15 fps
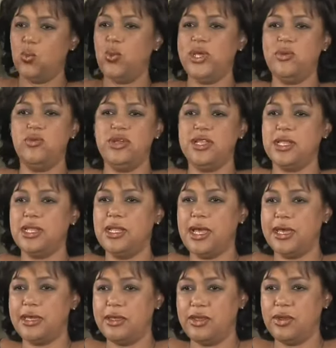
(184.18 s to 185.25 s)
We really
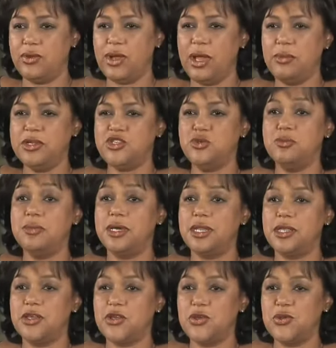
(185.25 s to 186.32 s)
like you. How much
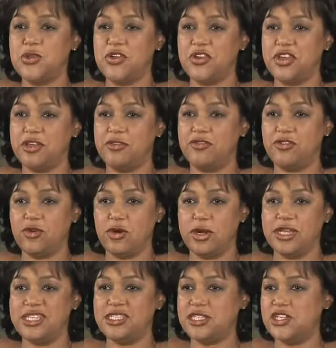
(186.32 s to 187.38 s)
money are you looking for?
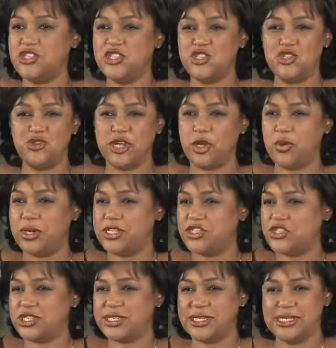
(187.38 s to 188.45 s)
It's such a trick
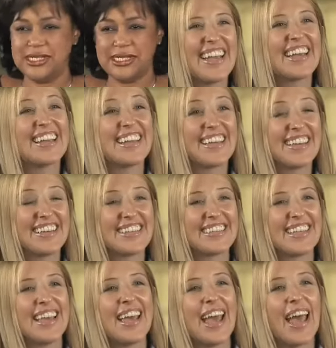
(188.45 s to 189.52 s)
question. It
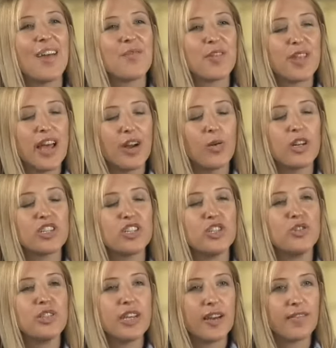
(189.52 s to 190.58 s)
is. And for that
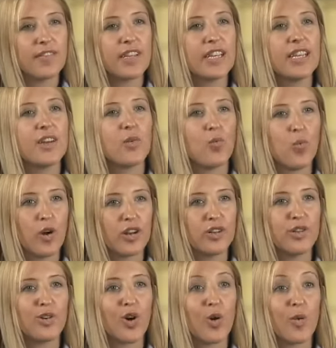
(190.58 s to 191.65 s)
question, you definitely want to
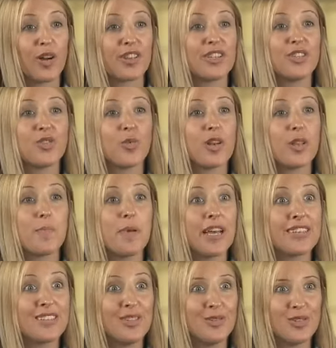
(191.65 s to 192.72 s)
do your homework. This is one of the
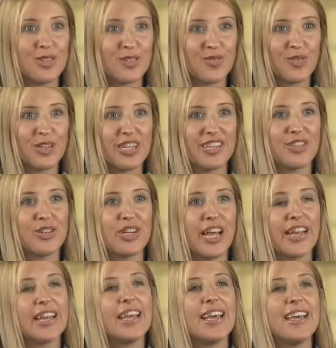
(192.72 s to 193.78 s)
best uses for the
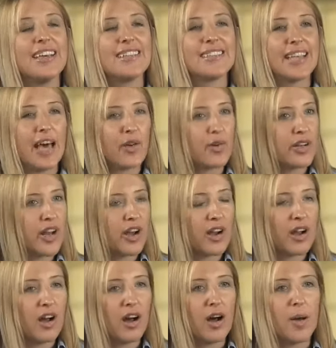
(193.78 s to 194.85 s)
internet.
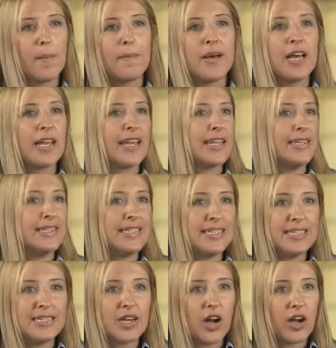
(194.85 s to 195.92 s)
Salary.com,
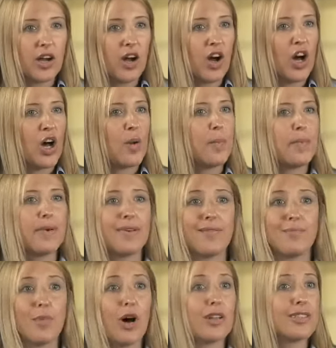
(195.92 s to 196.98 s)
Indeed.com,
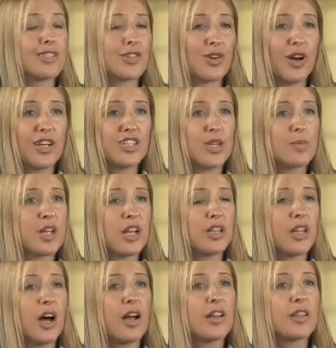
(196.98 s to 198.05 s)
Monster, Hot Jobs, a
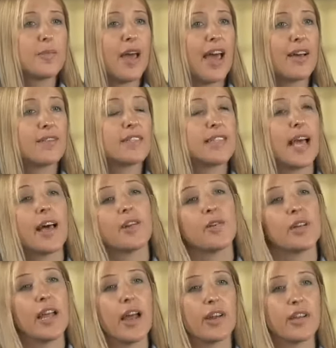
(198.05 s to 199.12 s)
lot of them have
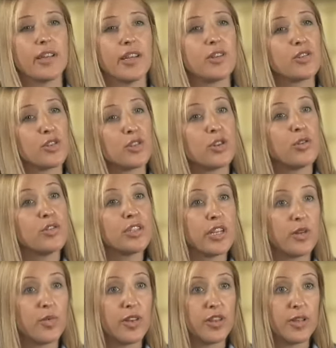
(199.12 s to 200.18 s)
salary calculators
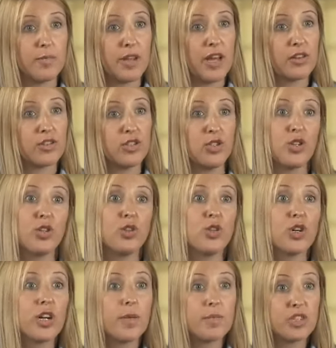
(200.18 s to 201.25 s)
associated with them now. So you can
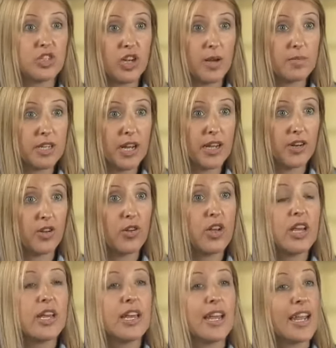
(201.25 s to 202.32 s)
look up the job title
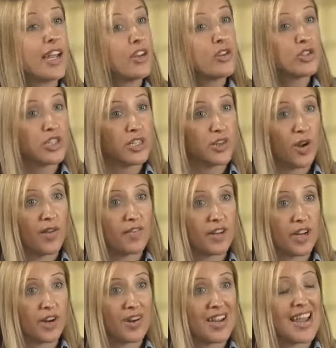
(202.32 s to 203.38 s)
in your
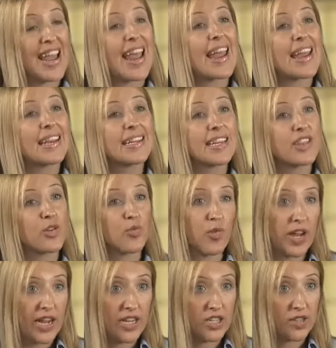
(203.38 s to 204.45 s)
geographic area and get the
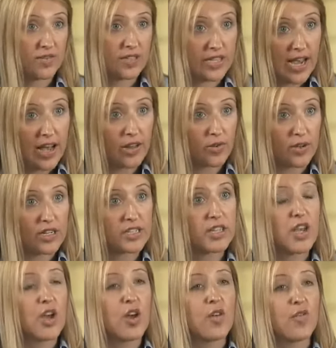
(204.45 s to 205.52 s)
range of
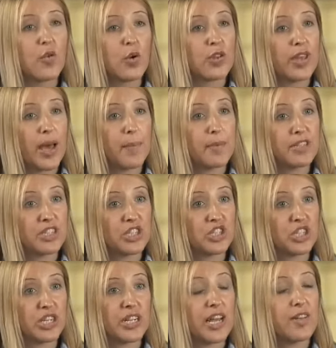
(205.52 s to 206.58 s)
salaries for that
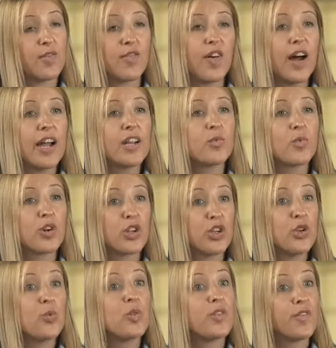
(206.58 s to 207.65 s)
position and find where
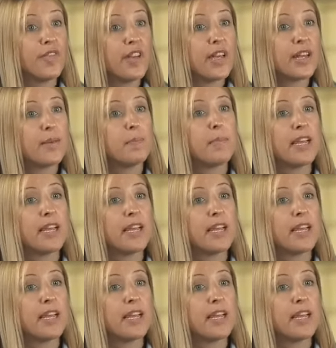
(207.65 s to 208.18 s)
you would fit